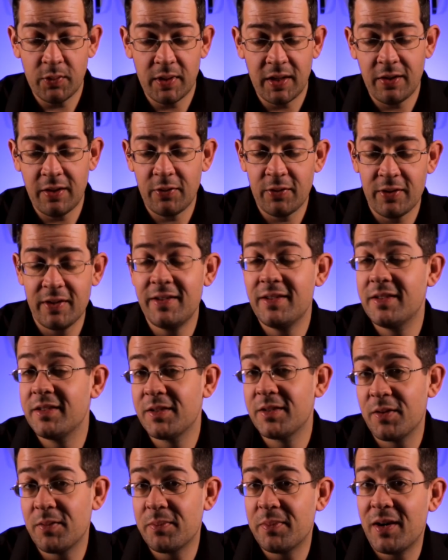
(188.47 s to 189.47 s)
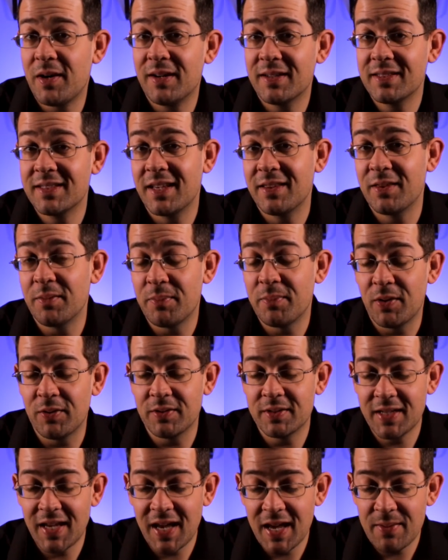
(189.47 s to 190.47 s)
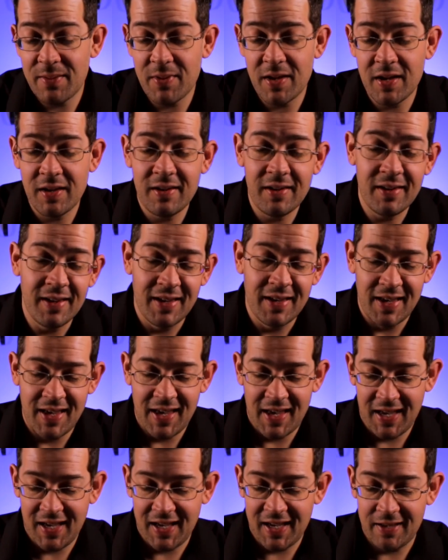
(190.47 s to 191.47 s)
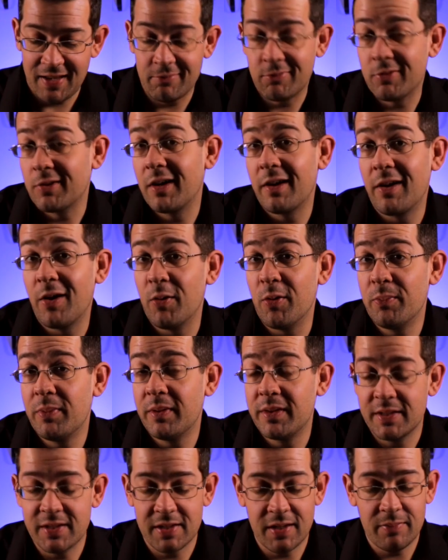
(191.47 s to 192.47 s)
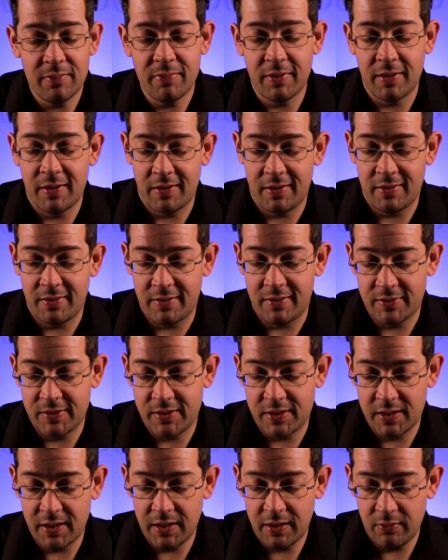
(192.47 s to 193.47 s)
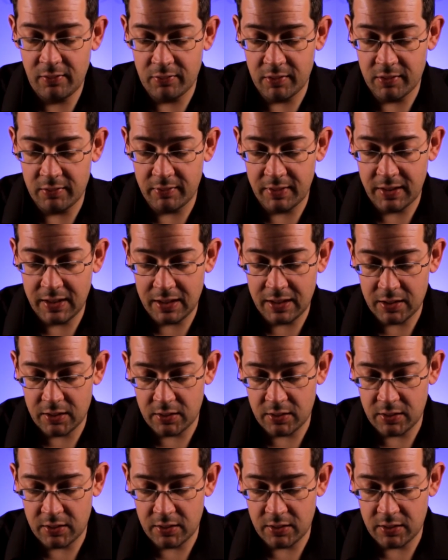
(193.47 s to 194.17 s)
here is the box that the Pulse came in, and we're gonna open this up and see what we got